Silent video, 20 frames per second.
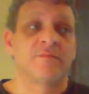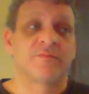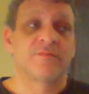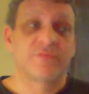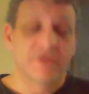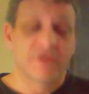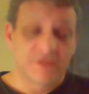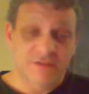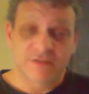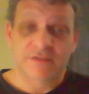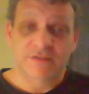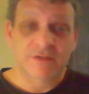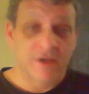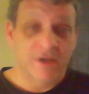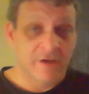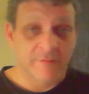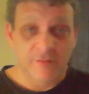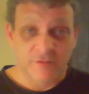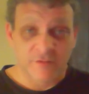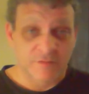This is
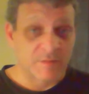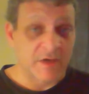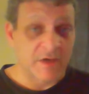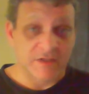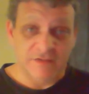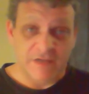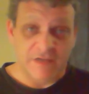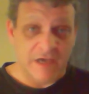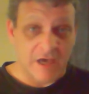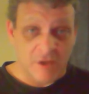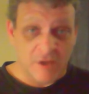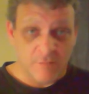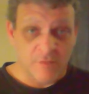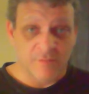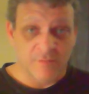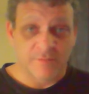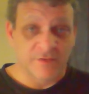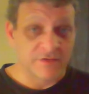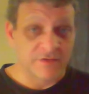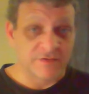Gabriel's best
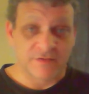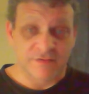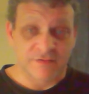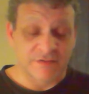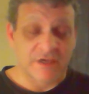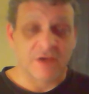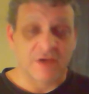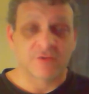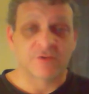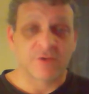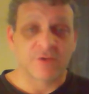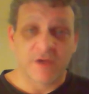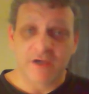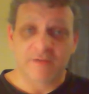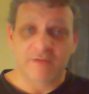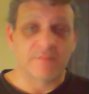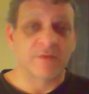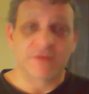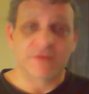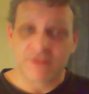album. It's a
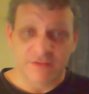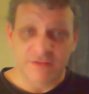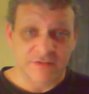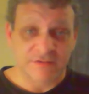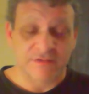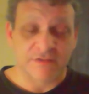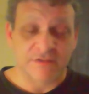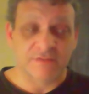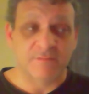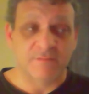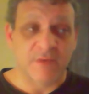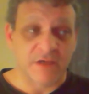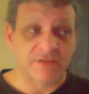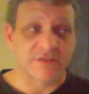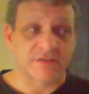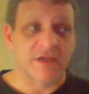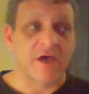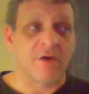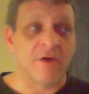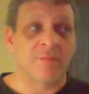soundtrack, but this is his
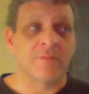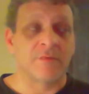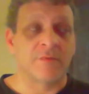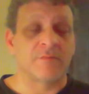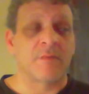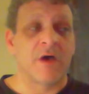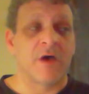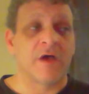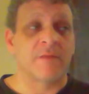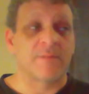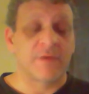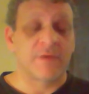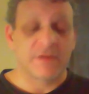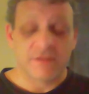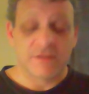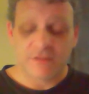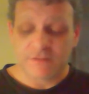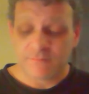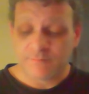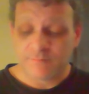best album in my
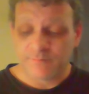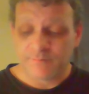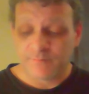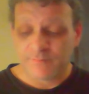opinion.